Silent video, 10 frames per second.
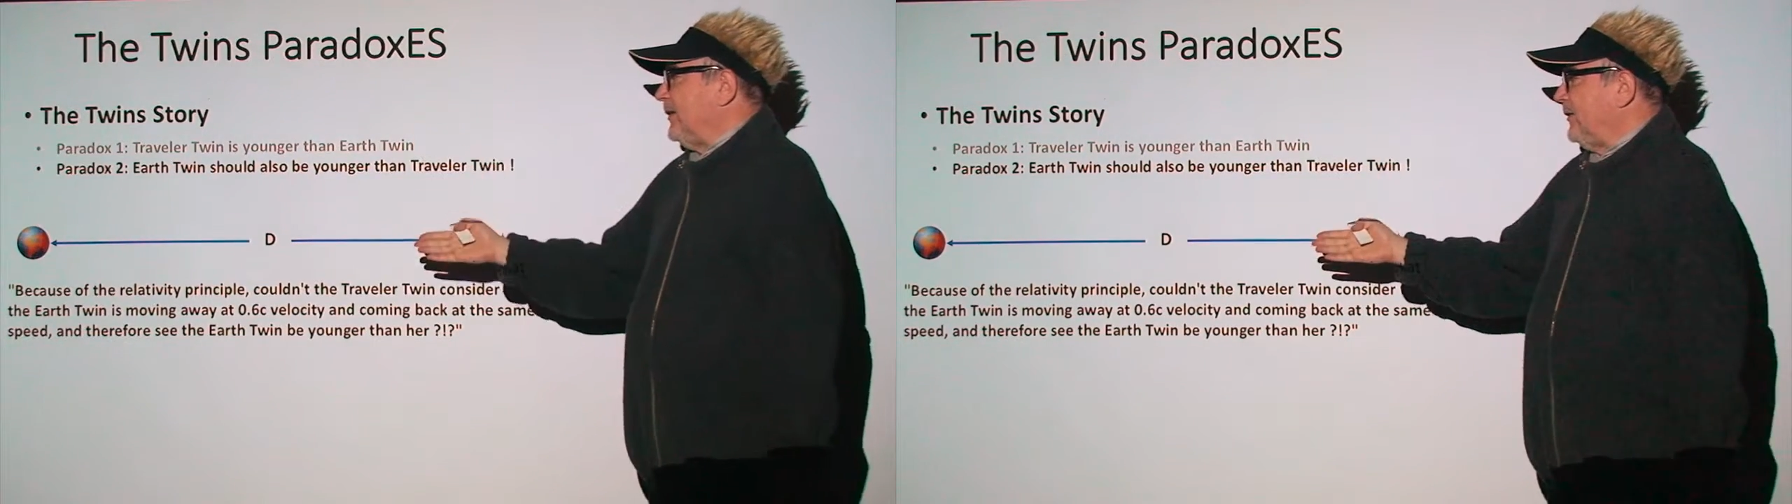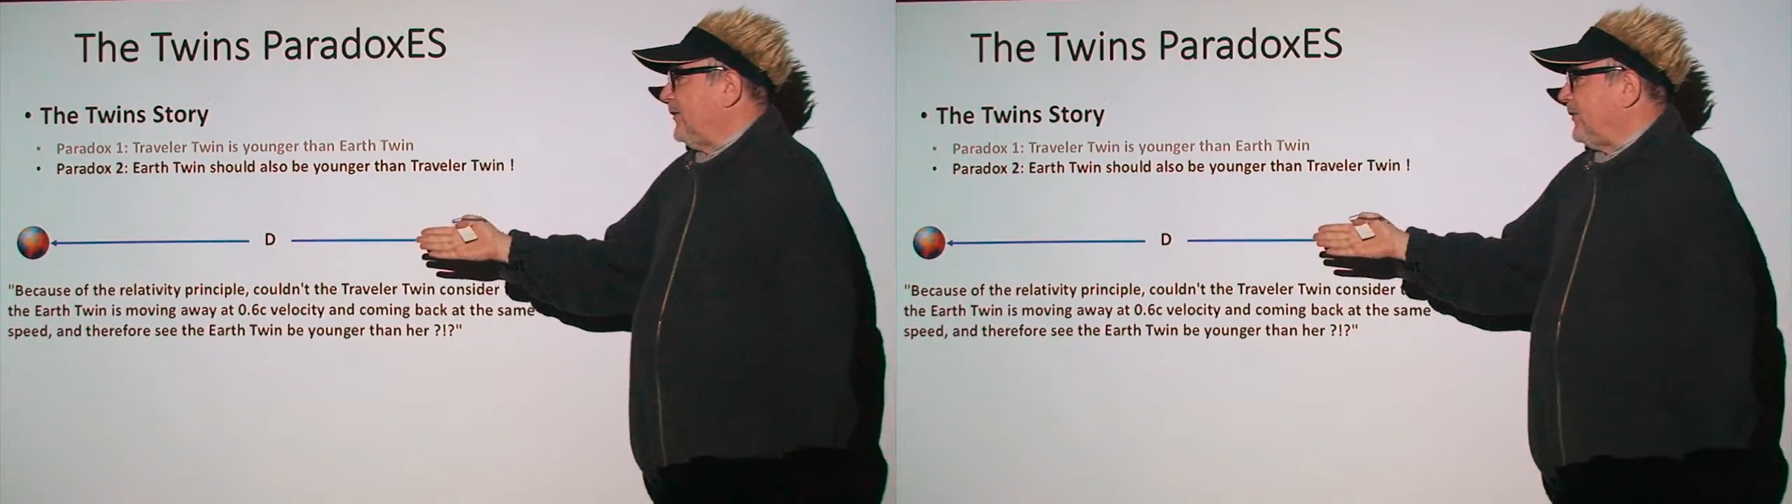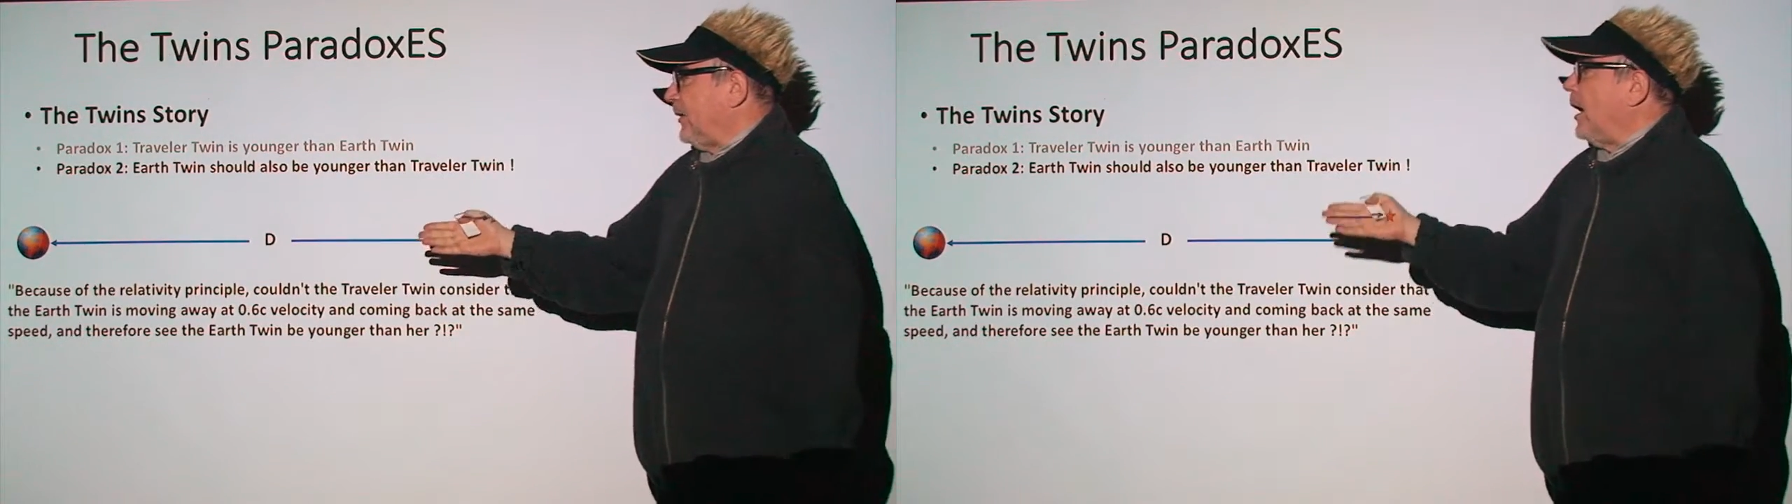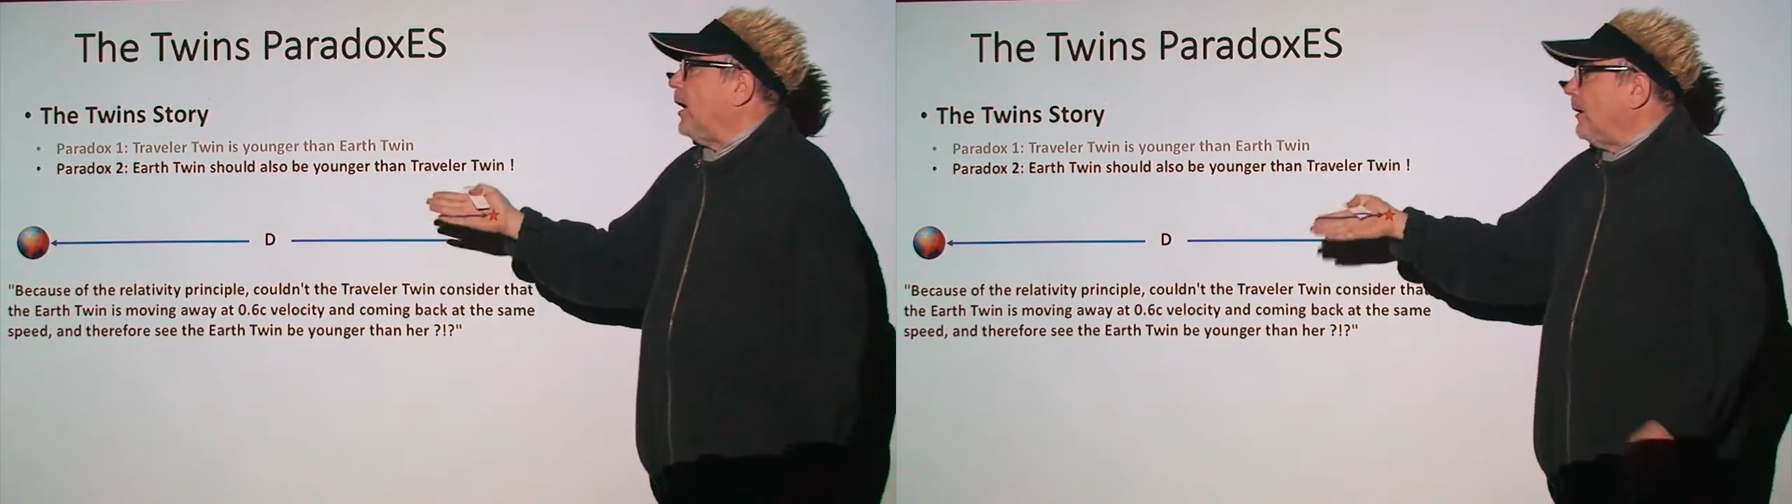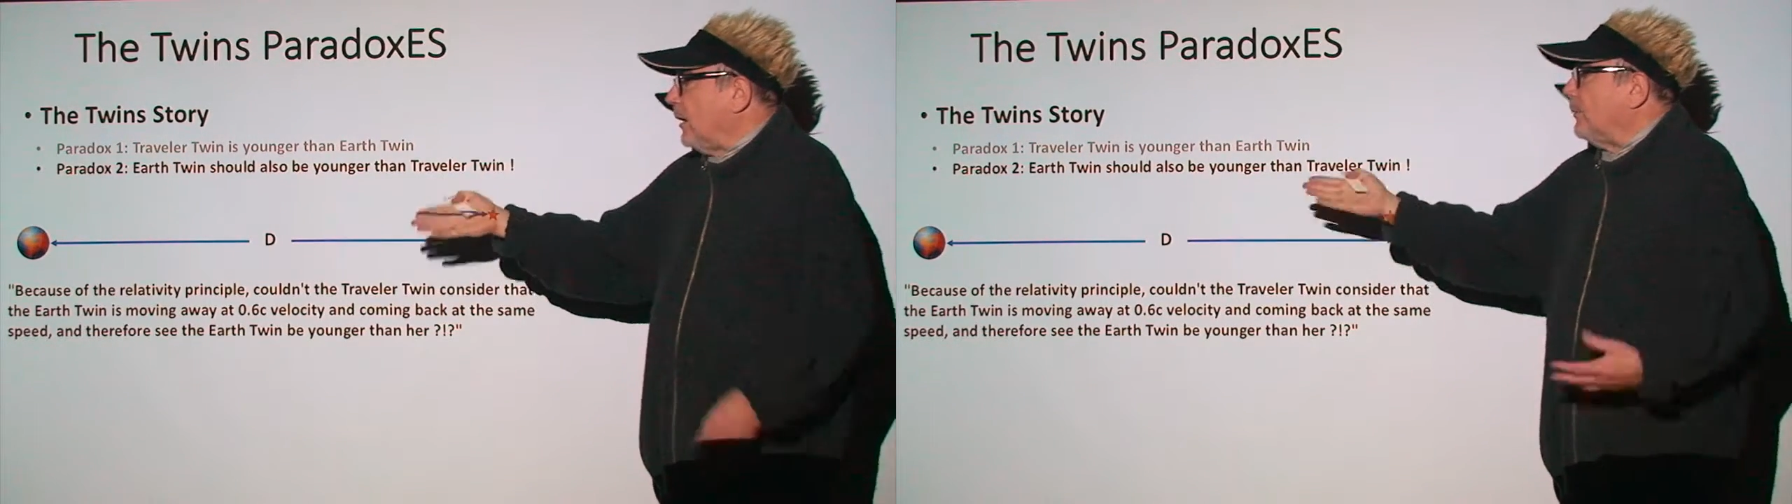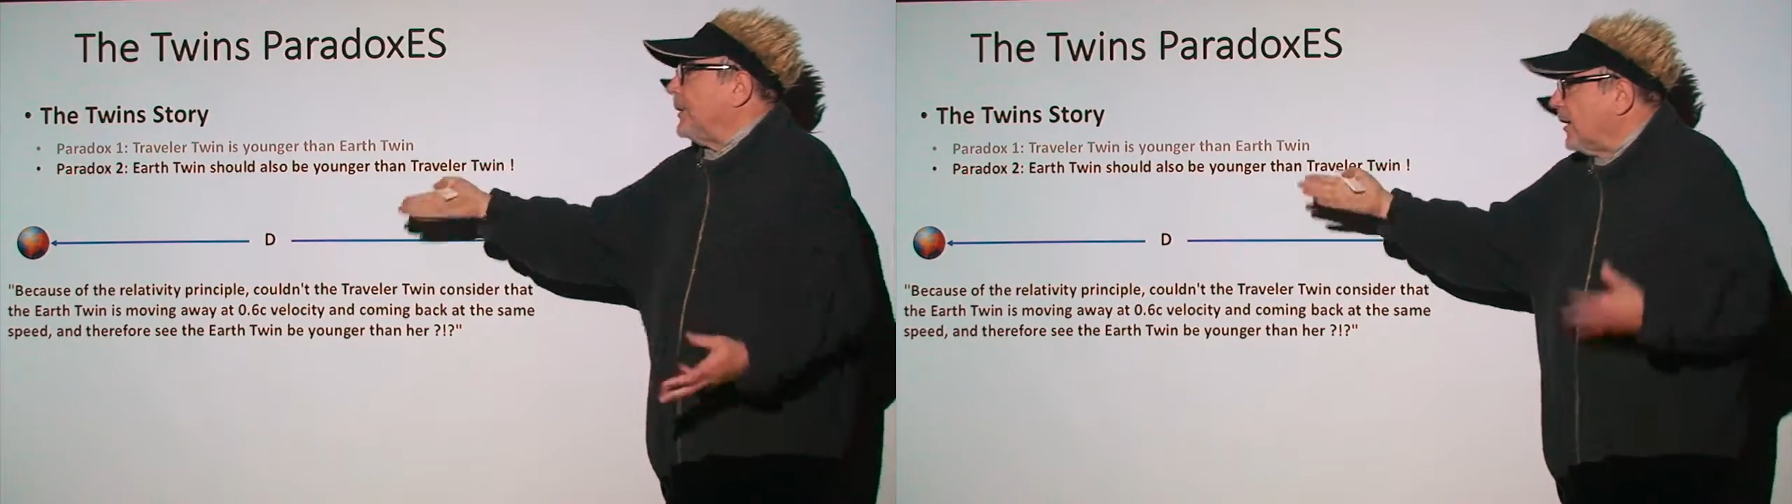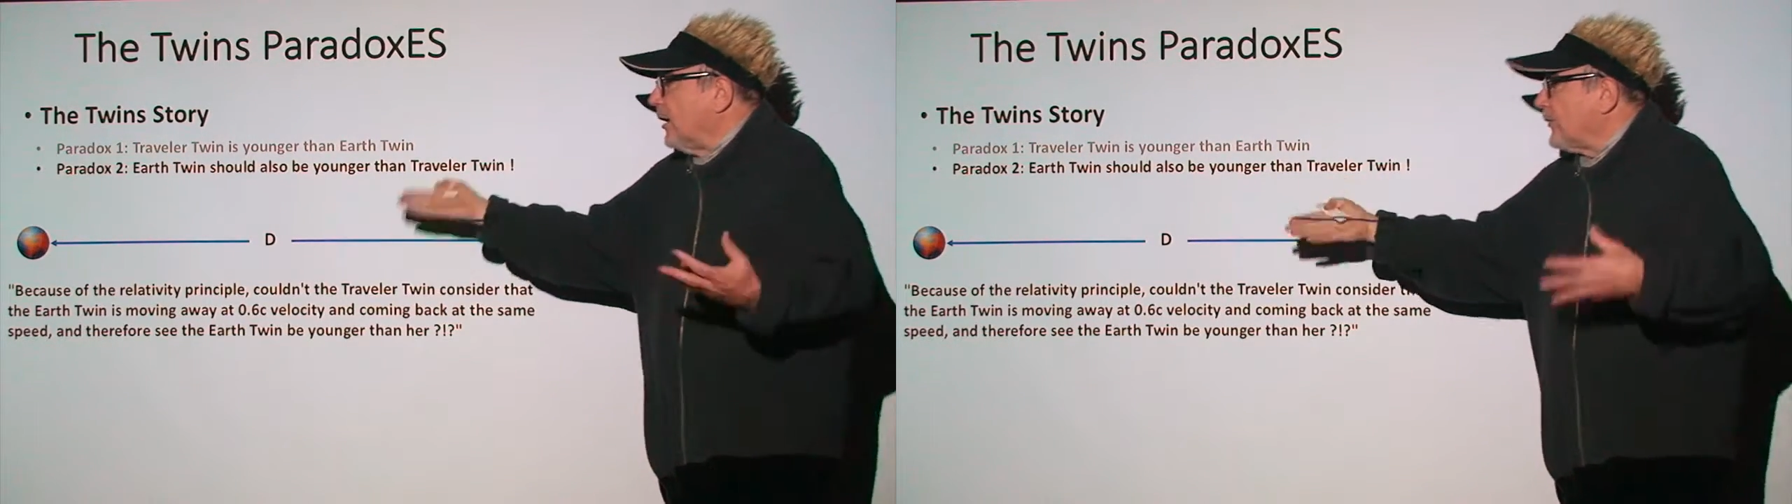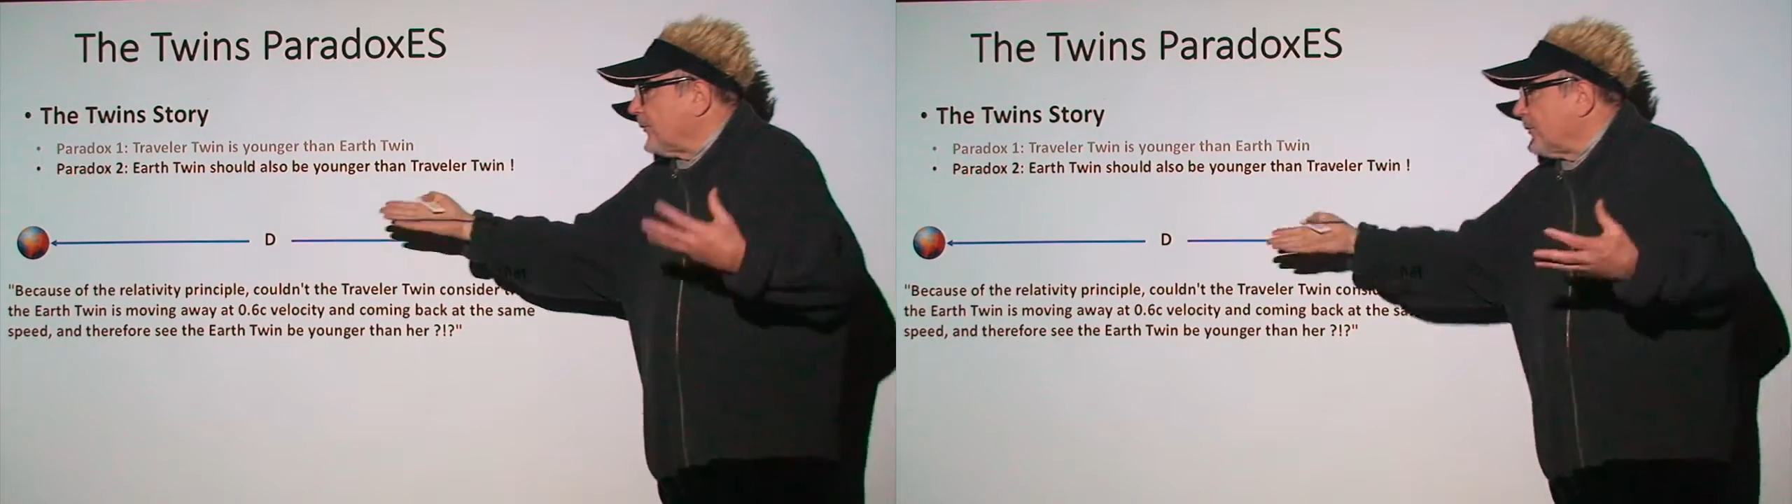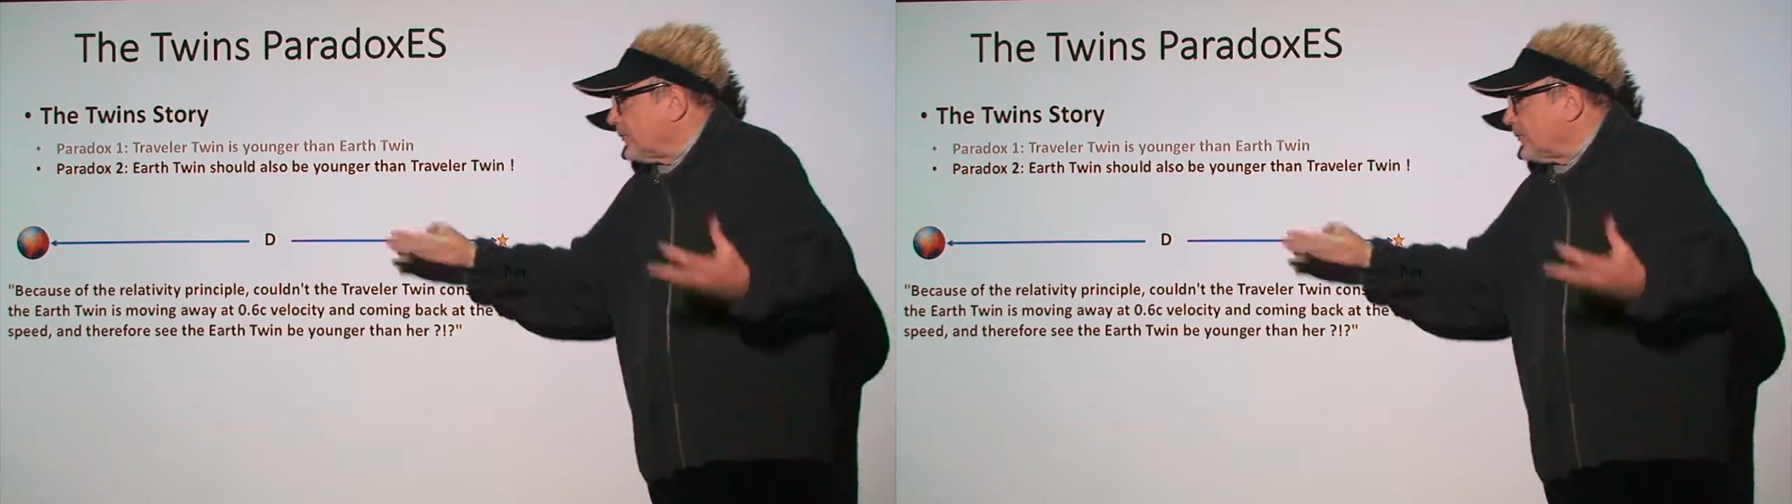is because of the